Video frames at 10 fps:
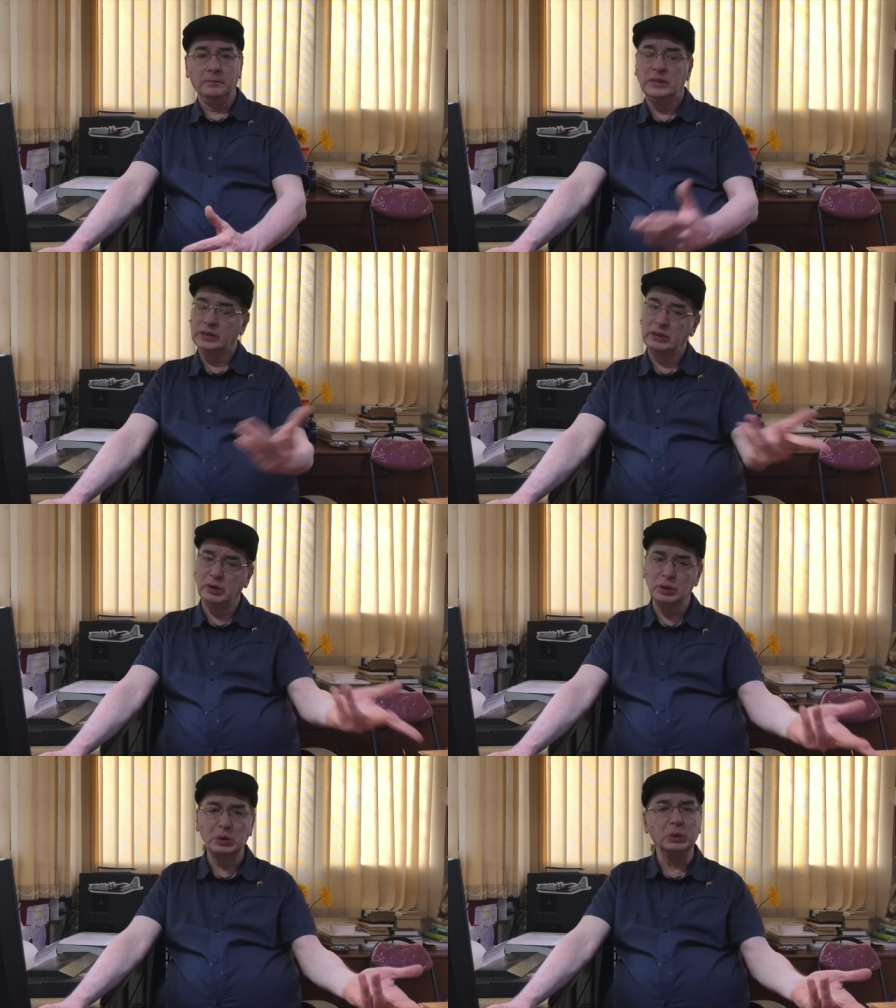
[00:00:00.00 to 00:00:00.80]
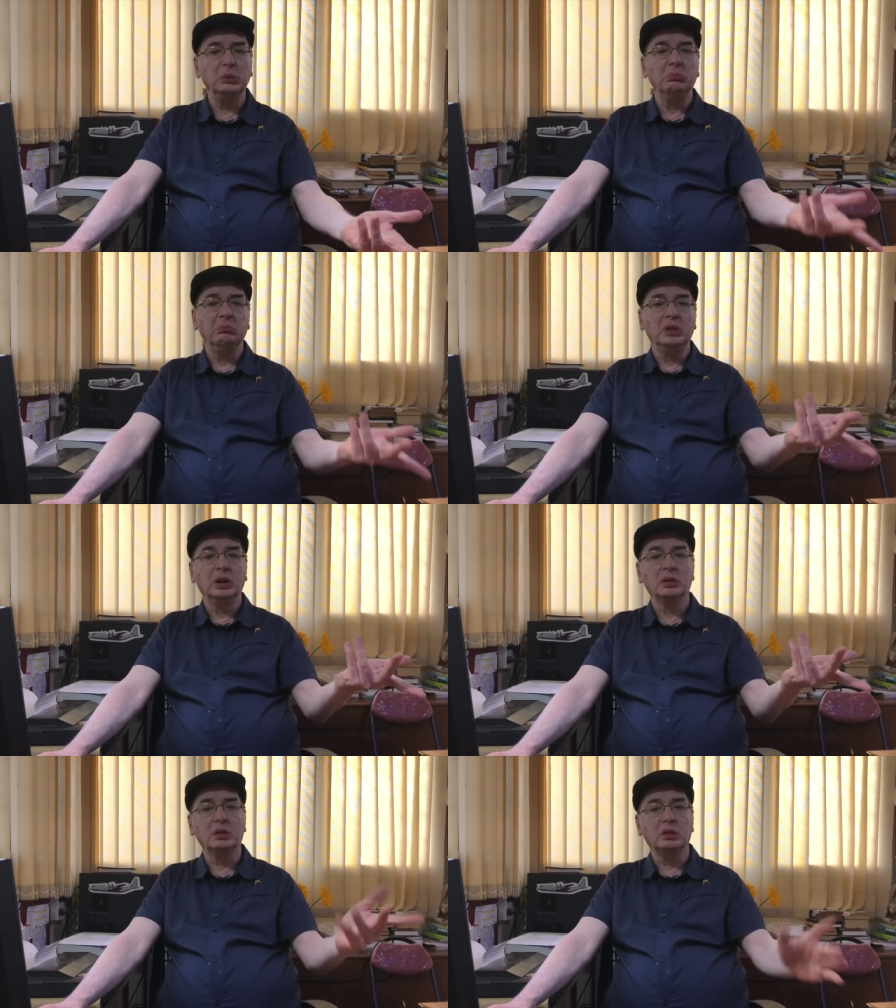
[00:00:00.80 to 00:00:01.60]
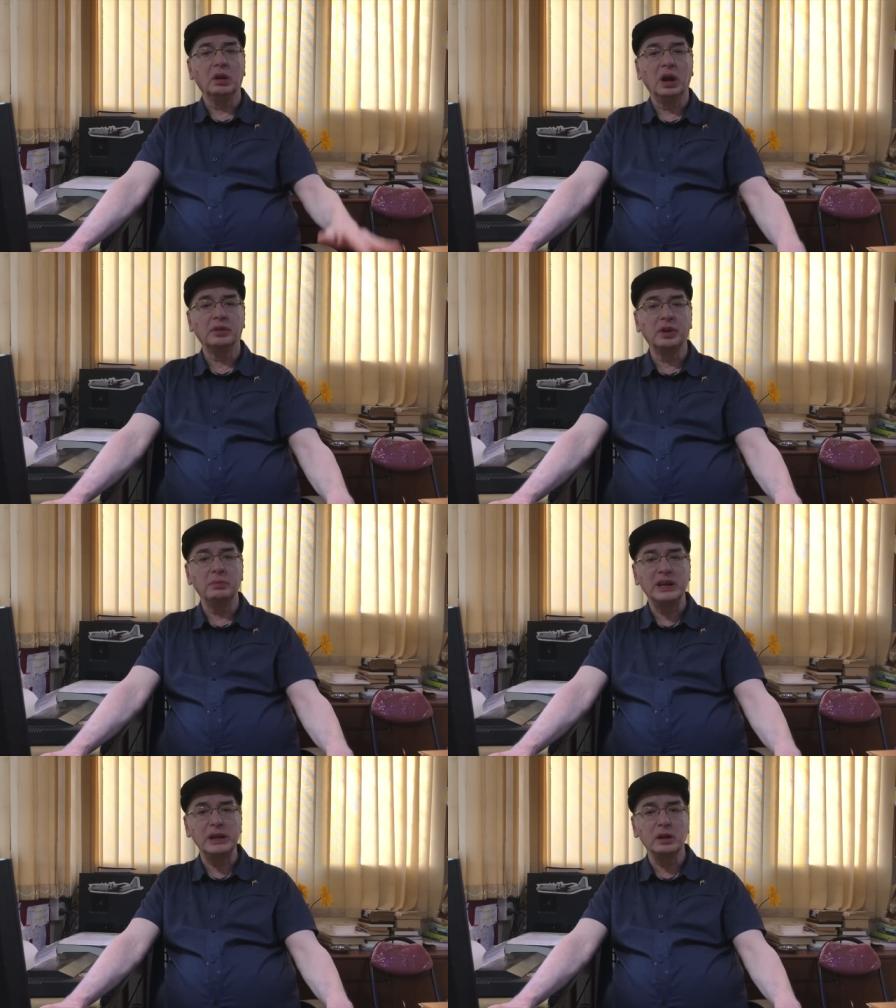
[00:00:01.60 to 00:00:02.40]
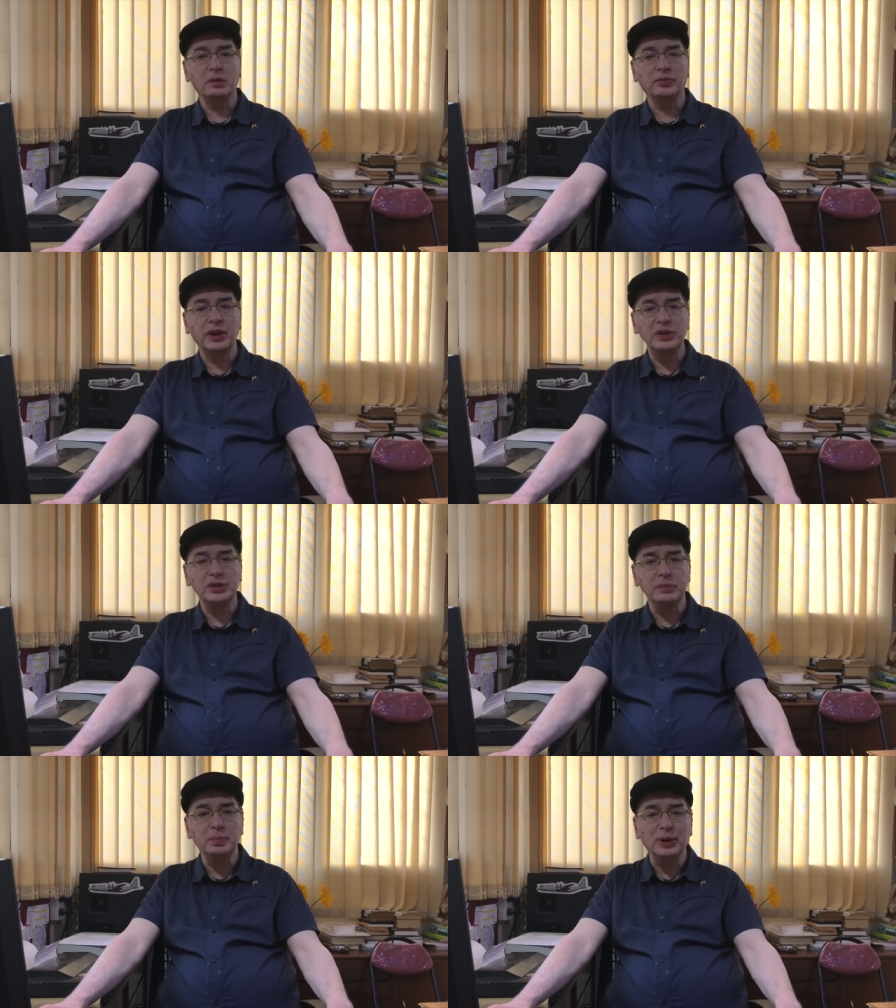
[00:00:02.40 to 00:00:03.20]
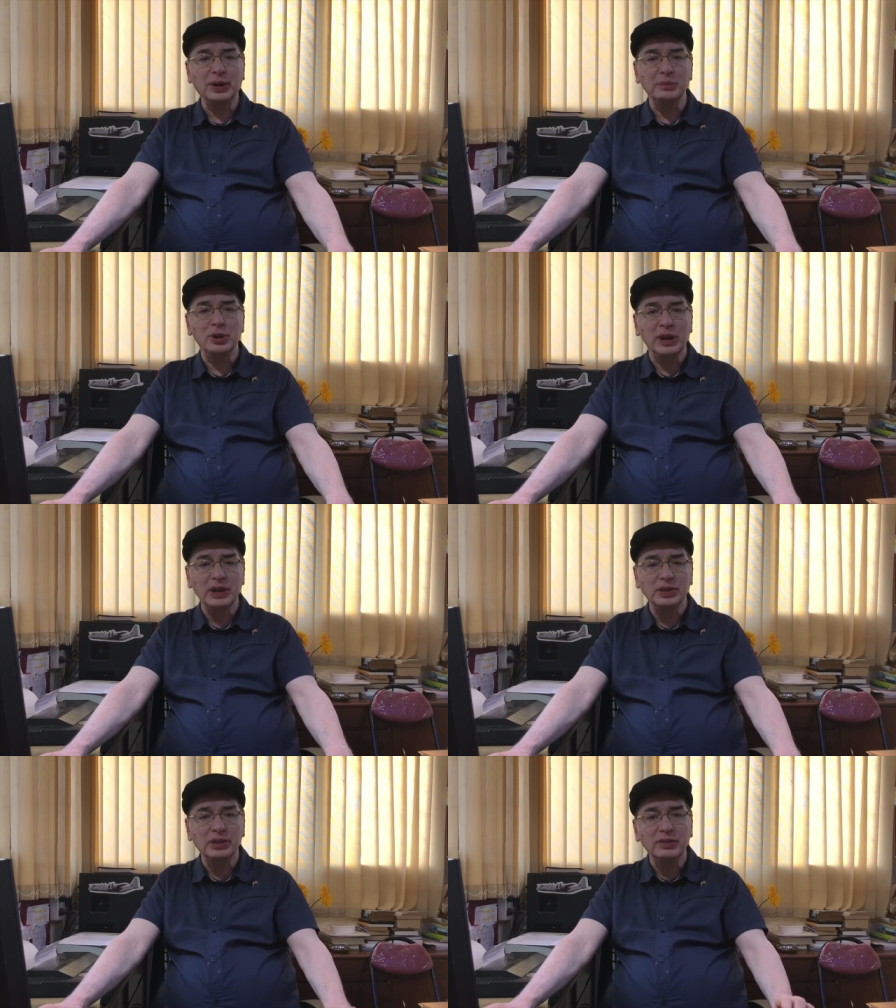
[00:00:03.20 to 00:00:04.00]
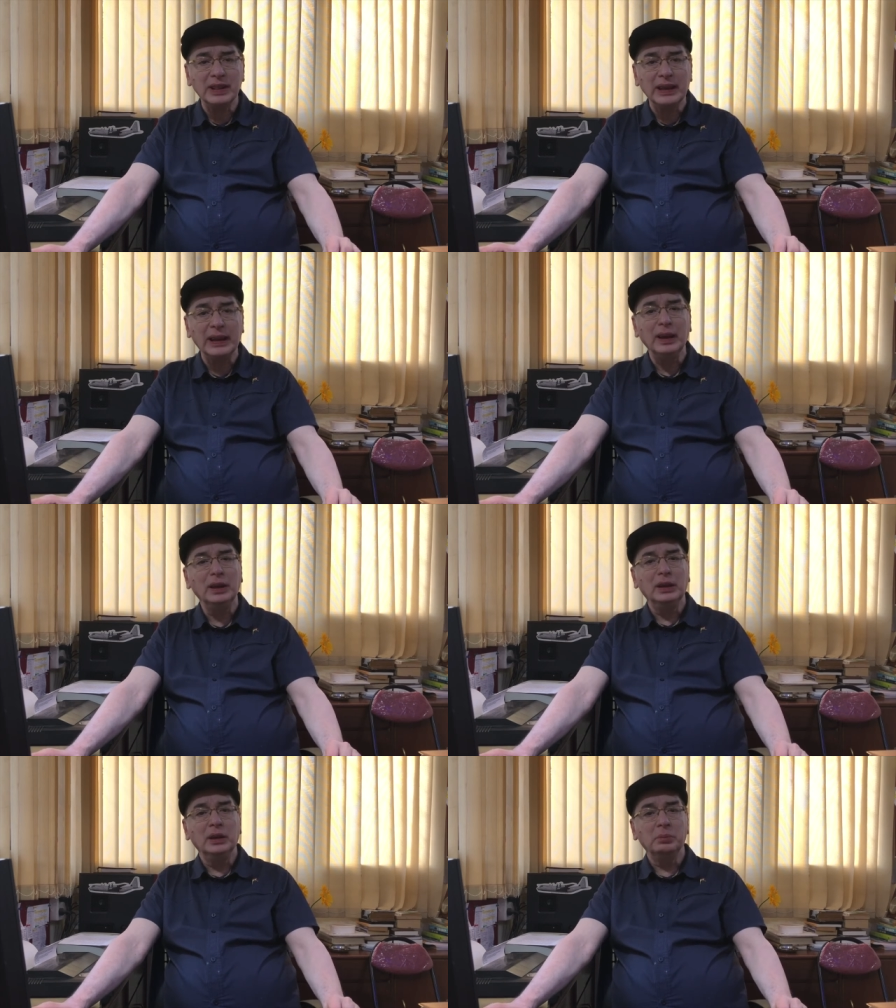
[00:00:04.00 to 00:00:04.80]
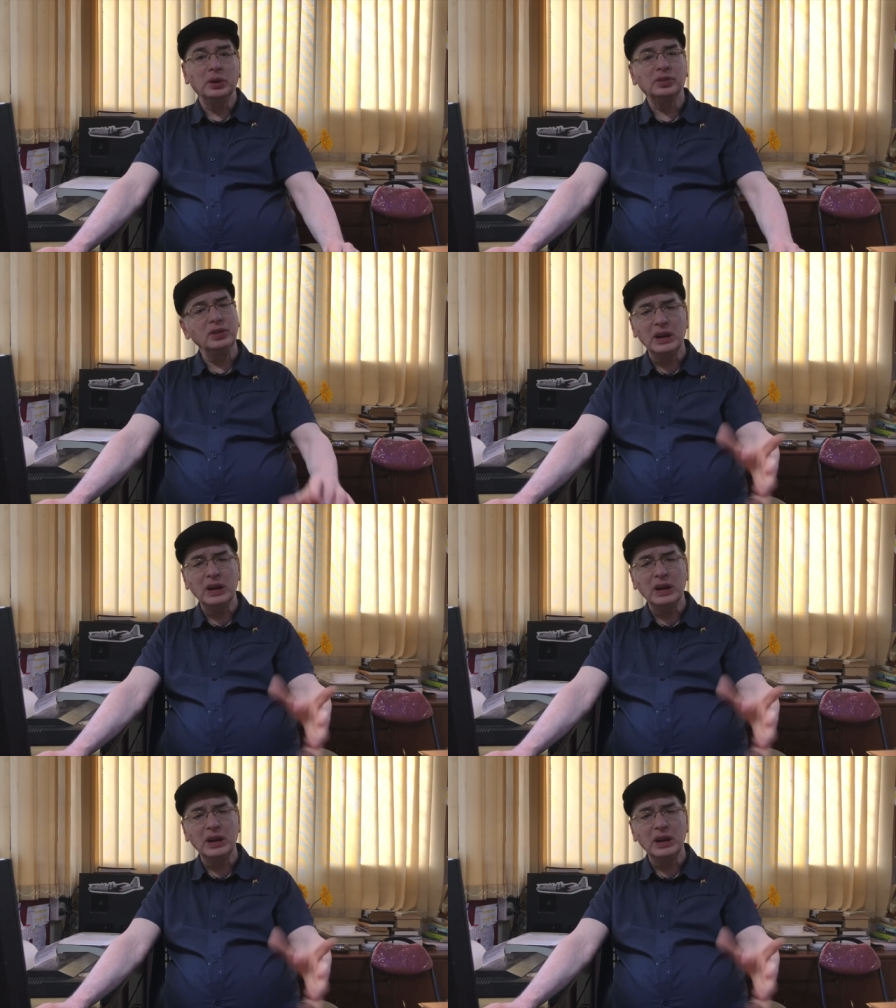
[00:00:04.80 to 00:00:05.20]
Does he want to, you know, have a better friendship or communication with the person?